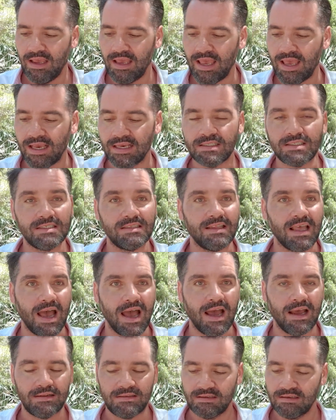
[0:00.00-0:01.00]
is
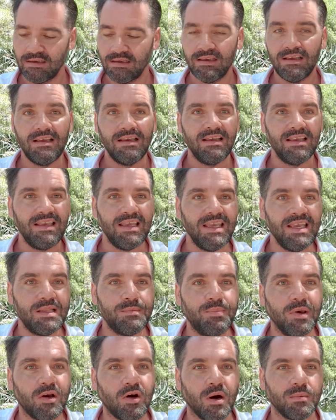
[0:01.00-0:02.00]
that
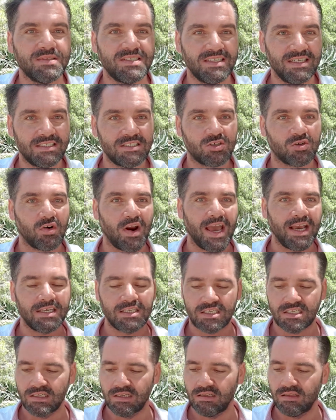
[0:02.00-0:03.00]
it becomes an
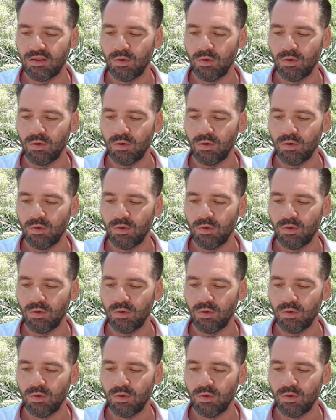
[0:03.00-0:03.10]
attraction.